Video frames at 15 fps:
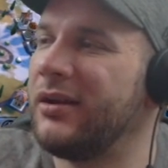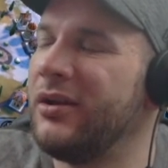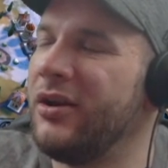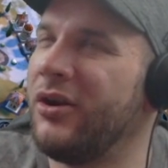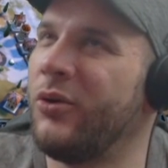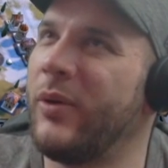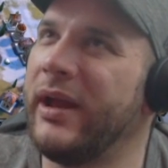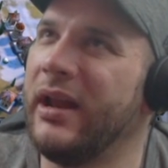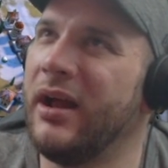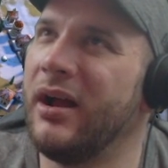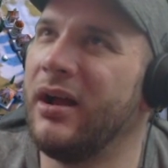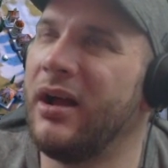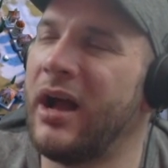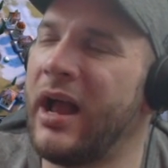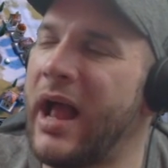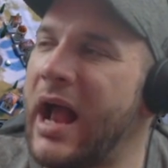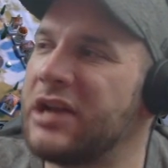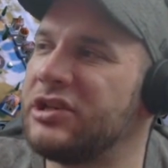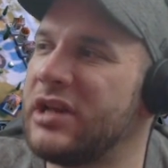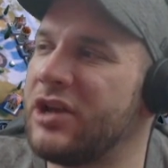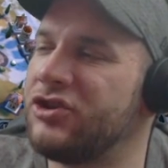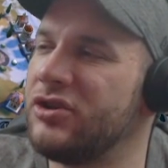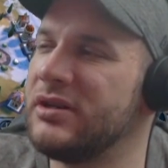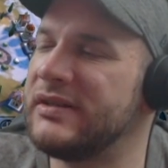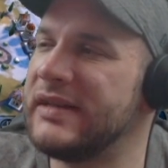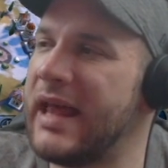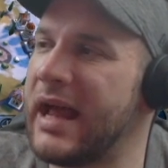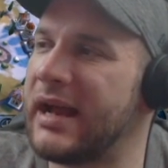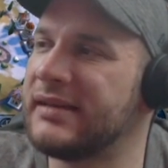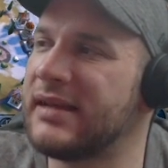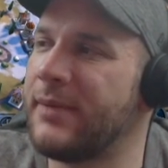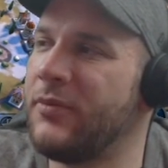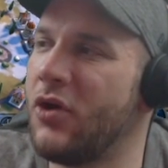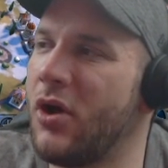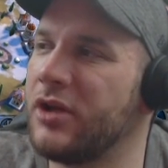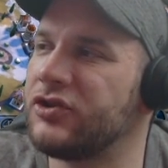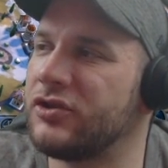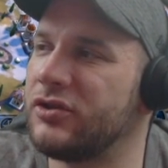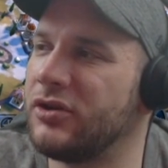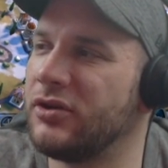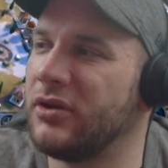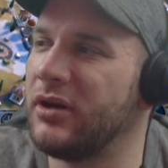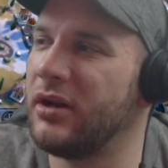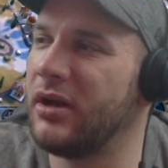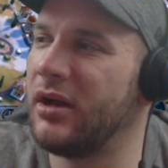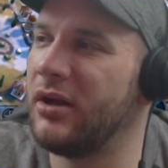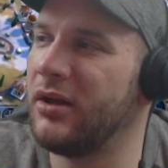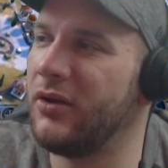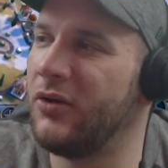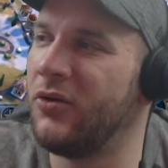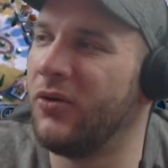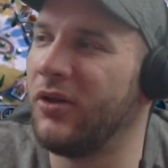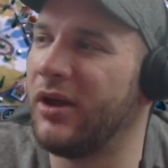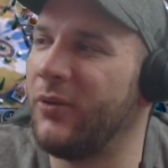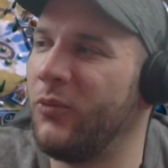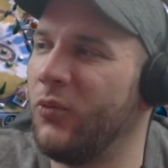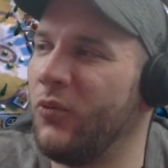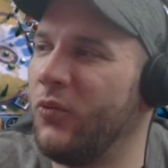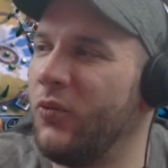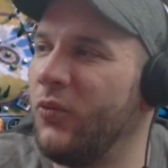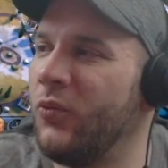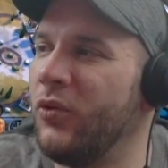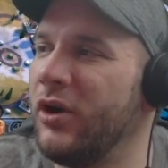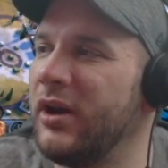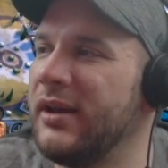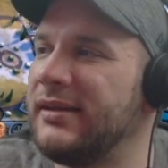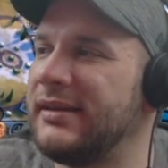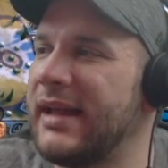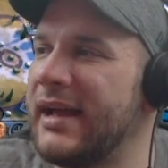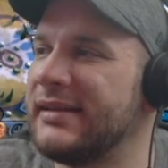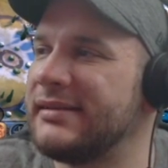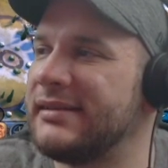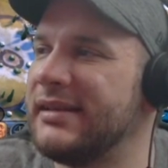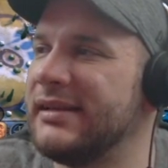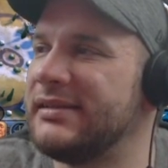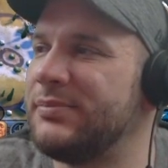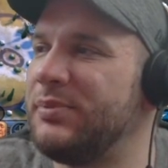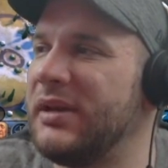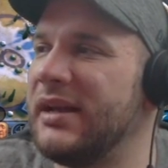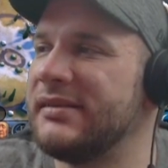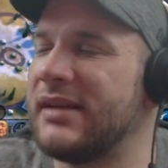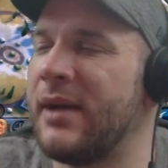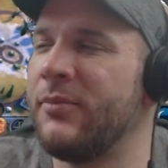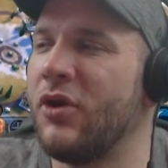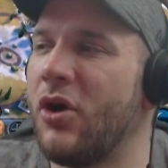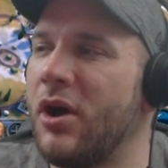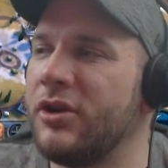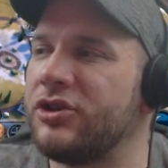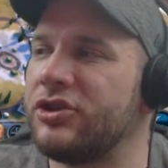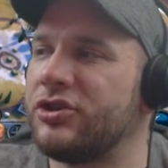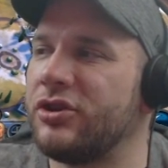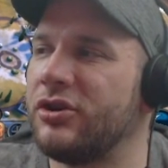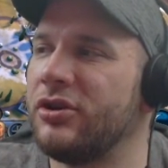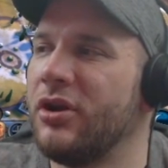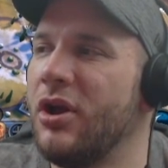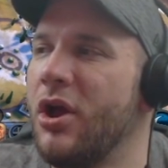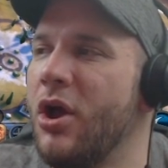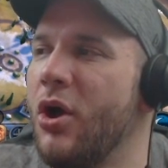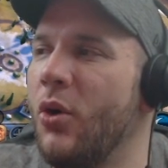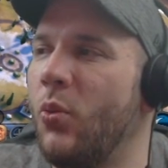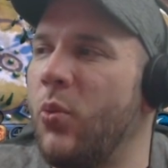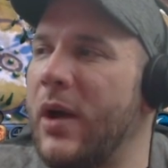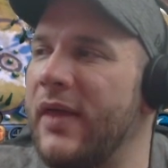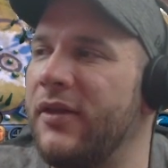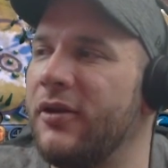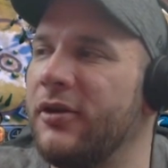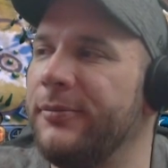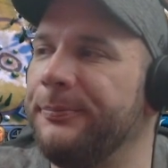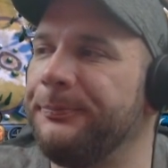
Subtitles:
Or wait, I shouldn't say that because I'm not sure. Hold on. We're going to test this because I'm not sure whether